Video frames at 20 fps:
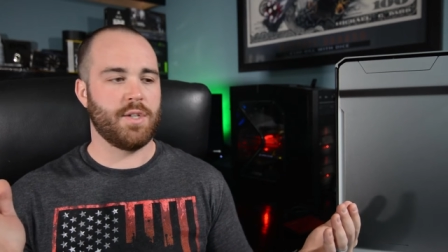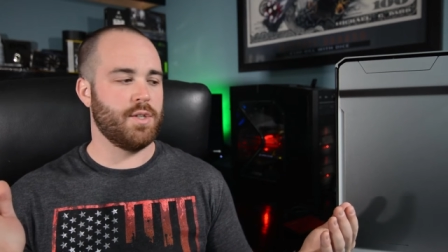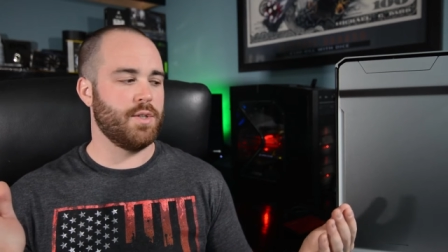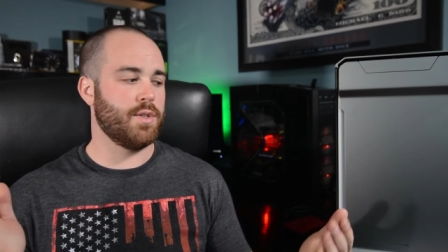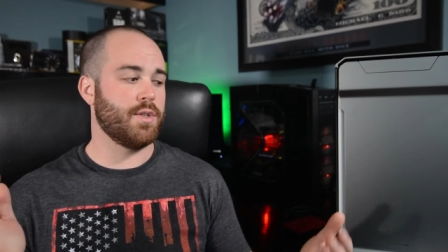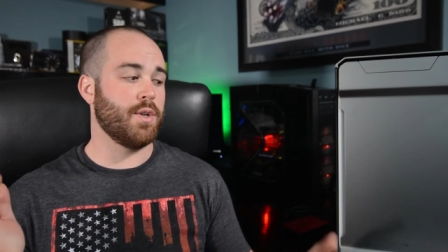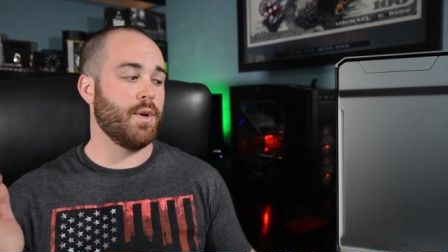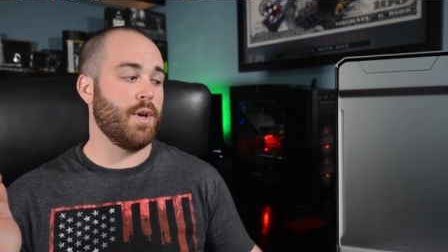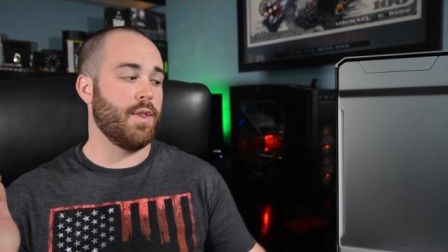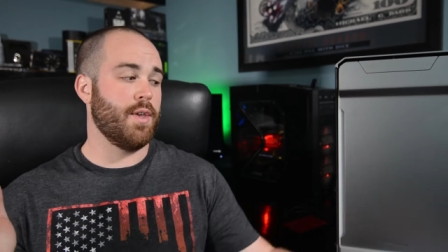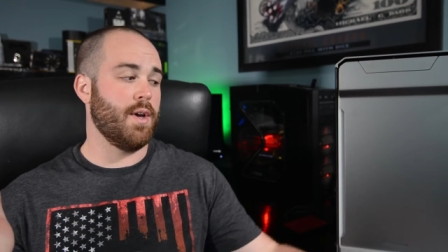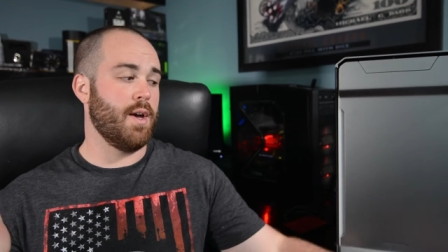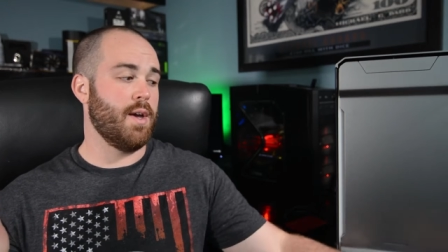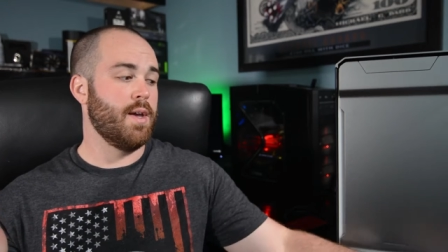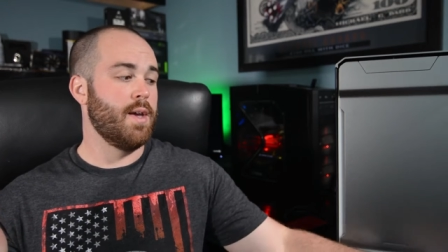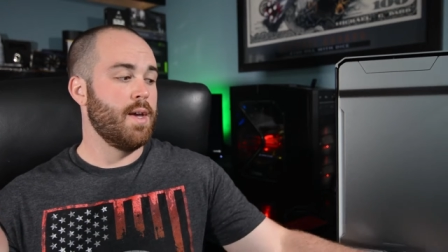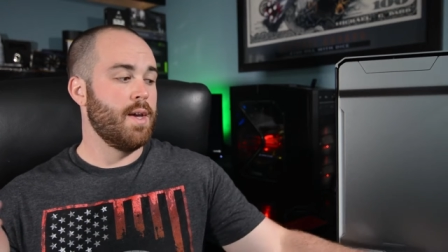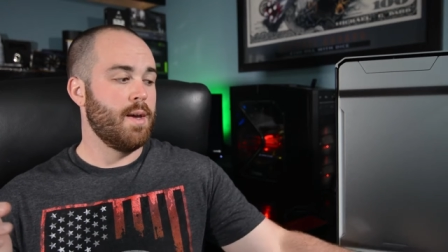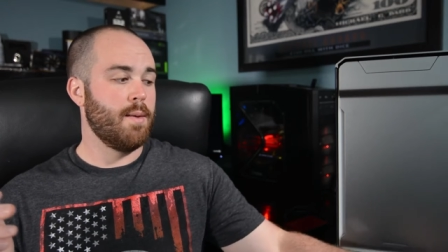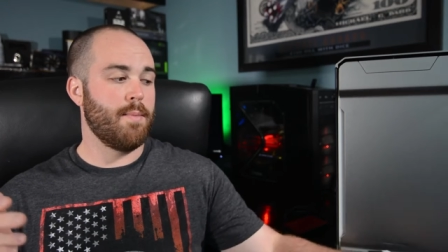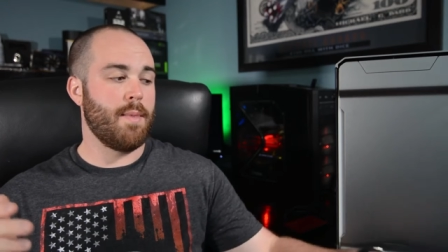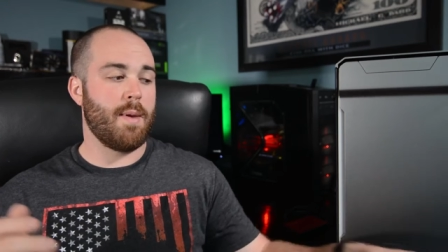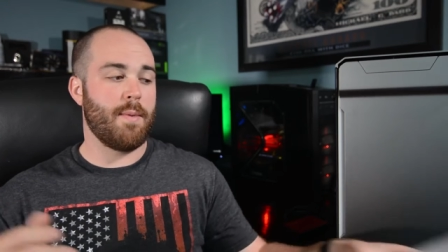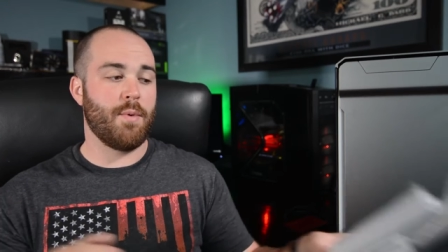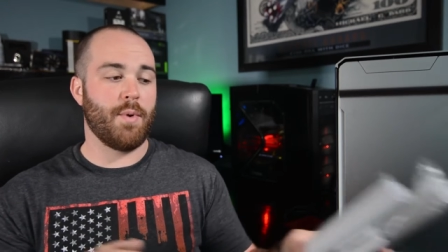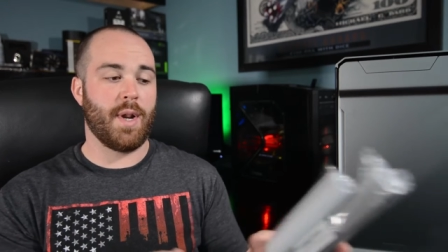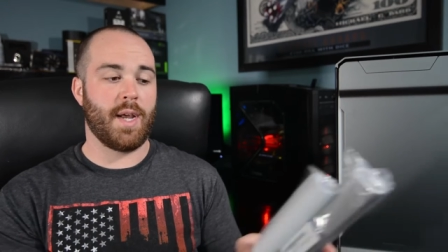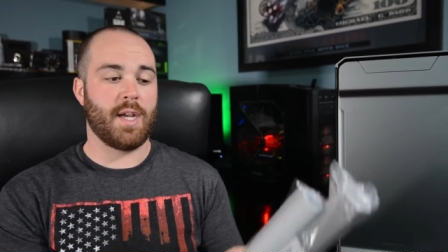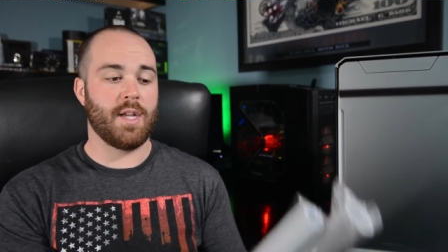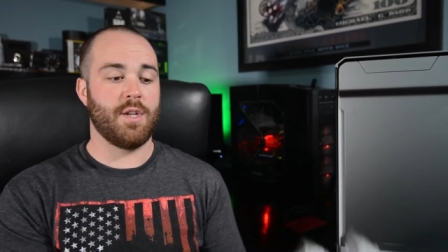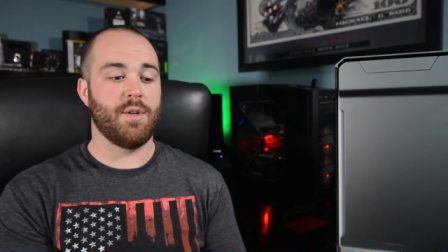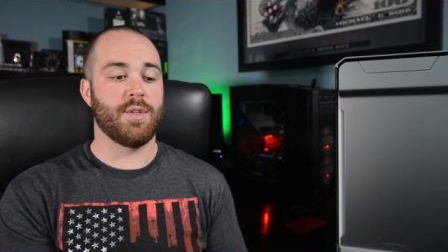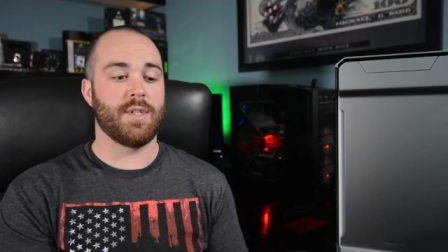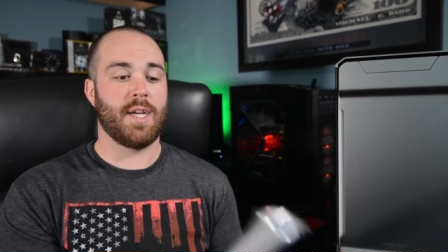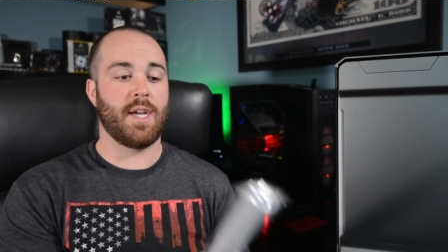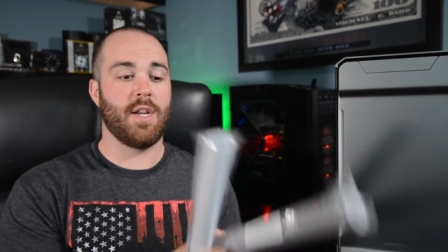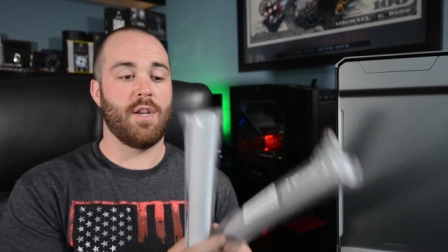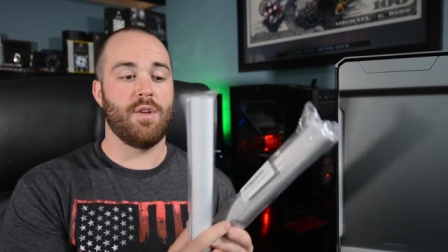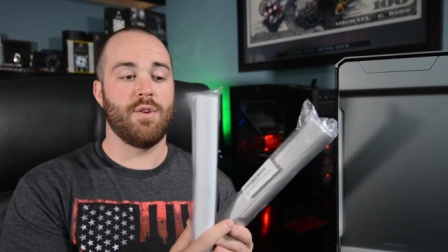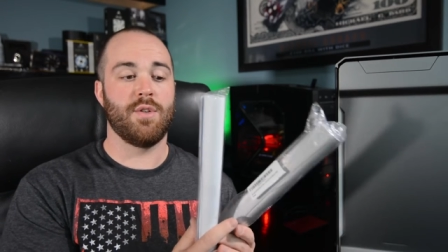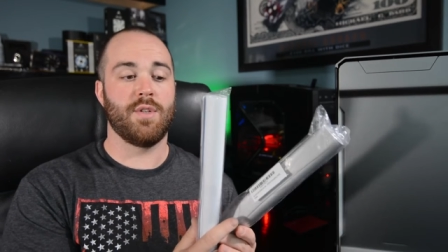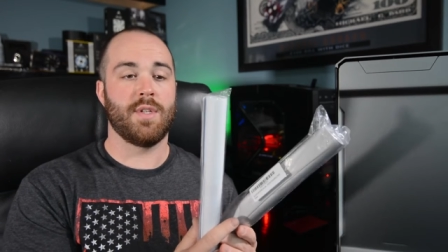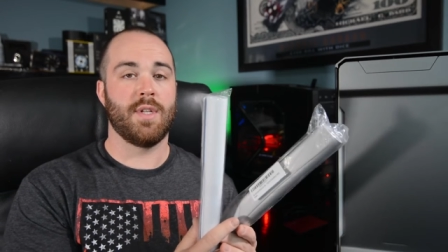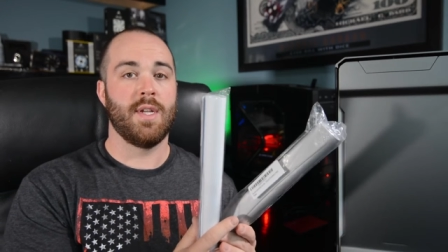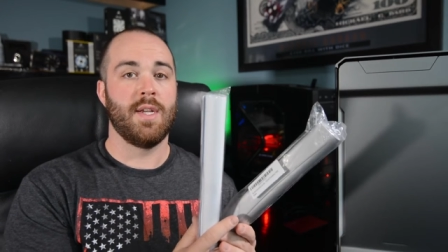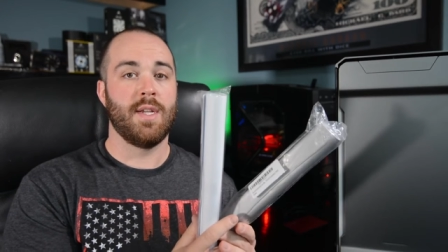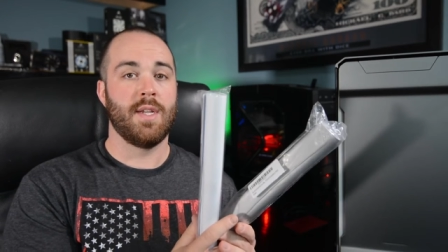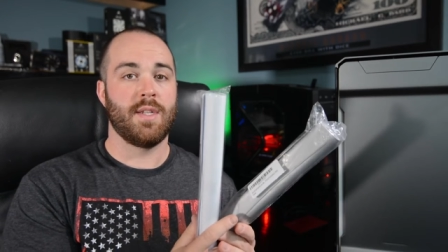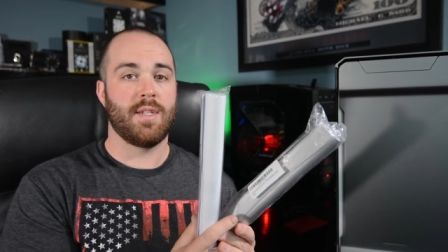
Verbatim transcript: And so I thought maybe what I could do is I could use